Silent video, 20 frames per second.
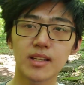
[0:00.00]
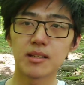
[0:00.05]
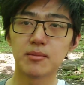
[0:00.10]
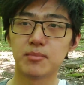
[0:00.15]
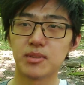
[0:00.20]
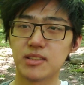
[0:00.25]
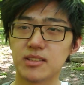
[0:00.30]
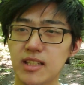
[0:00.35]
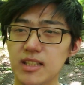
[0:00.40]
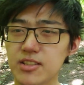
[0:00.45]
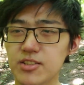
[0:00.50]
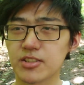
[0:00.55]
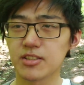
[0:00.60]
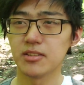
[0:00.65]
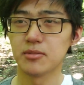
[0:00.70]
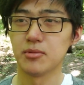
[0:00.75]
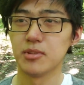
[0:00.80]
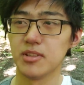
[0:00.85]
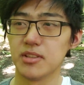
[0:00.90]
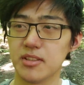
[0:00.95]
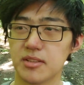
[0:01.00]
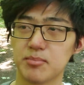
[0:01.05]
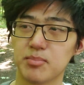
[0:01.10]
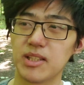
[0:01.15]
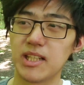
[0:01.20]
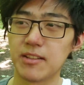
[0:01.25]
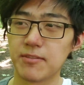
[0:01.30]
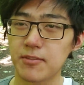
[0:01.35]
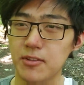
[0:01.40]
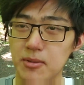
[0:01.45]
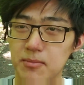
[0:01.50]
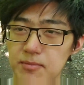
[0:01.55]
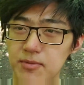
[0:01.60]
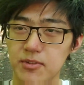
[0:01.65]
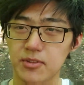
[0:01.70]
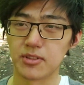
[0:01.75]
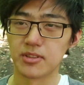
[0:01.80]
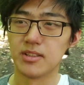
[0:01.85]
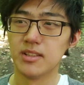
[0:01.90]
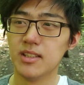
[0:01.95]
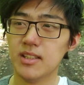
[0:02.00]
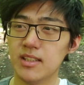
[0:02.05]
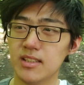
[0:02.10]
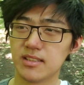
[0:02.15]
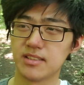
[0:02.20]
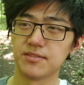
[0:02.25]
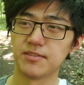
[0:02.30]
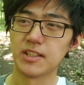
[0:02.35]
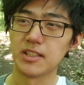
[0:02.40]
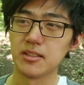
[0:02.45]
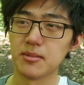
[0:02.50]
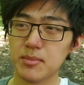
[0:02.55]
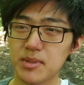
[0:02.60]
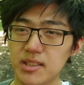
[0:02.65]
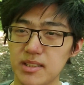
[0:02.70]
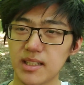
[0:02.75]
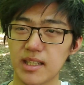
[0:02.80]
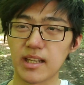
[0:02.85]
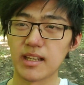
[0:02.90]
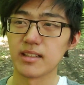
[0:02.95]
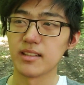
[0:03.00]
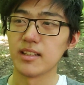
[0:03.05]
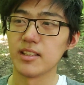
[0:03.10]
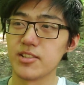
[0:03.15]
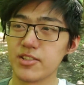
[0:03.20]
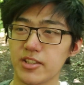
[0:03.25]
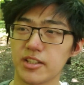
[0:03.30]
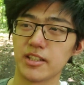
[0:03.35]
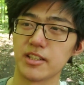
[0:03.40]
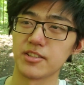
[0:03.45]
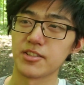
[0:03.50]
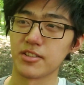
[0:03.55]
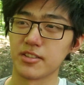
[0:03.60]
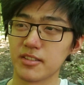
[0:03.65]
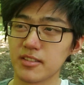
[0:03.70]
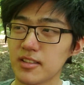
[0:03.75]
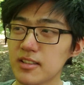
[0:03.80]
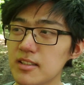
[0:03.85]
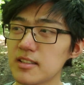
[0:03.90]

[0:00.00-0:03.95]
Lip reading: But it's actually a really good platform for development and education.